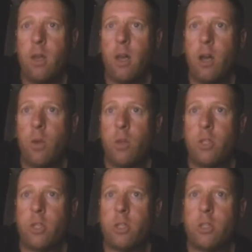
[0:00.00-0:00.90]
uh, which
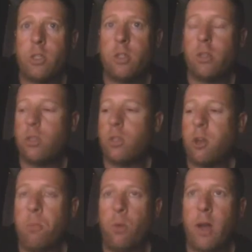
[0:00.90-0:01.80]
this this
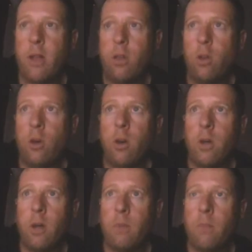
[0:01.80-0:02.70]
couple had not.
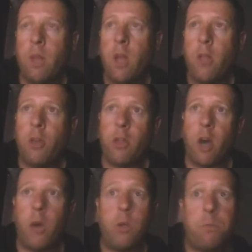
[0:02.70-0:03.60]
Um, not that
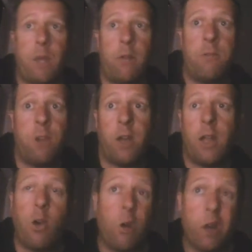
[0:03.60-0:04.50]
I was being
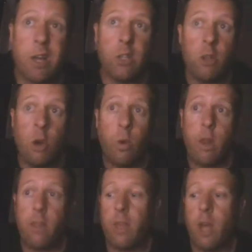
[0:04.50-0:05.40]
funny or an asshole or
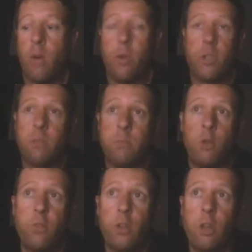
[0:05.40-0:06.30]
anything. I was just
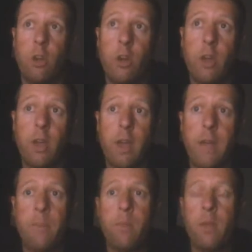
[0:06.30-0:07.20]
moving along.
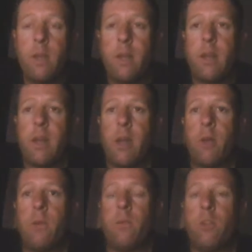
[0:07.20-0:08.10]
Okay.
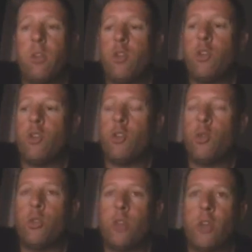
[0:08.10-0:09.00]
Now, you should
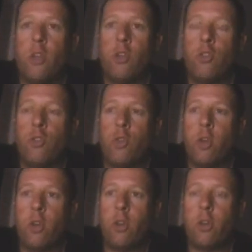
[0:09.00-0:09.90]
also use your
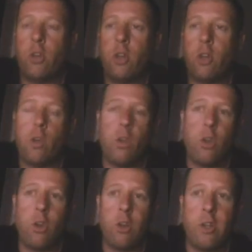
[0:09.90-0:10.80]
own, you know,
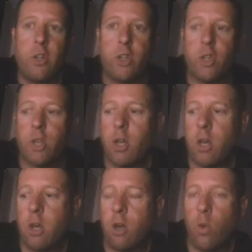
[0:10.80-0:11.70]
knowledge,
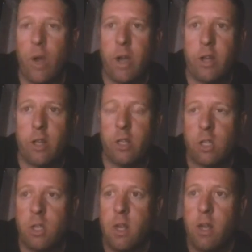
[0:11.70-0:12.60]
uh,
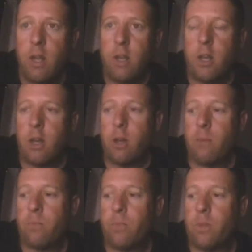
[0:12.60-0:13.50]
awareness, because
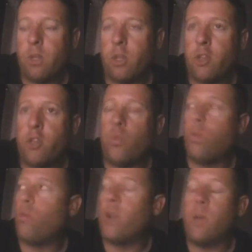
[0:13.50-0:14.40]
um, you
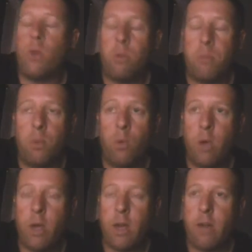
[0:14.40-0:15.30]
wouldn't really want to be
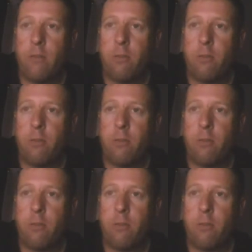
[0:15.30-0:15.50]
walking out in